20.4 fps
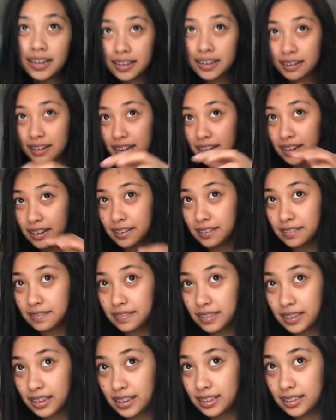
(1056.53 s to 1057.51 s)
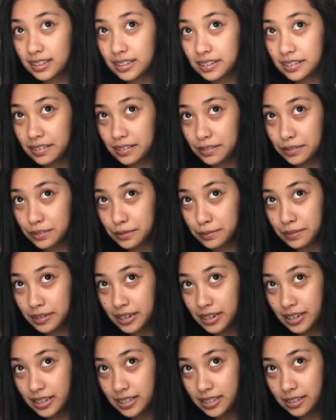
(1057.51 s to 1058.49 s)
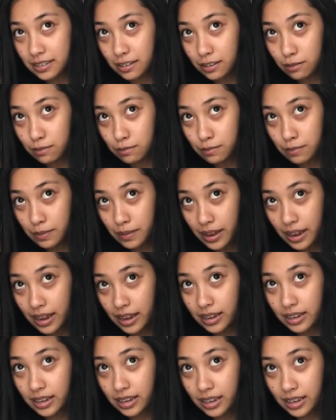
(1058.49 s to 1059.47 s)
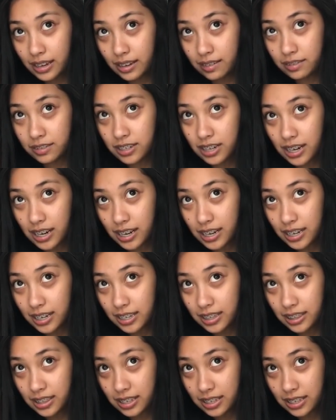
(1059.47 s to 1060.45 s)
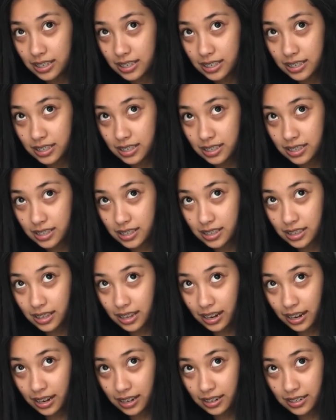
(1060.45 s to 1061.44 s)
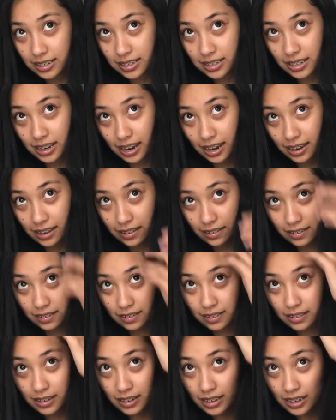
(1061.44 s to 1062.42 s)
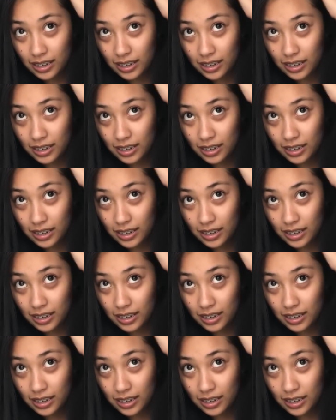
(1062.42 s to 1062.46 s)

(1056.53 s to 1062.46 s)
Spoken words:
Okay, hello everybody. So I'm back, and I'm trying this hairstyle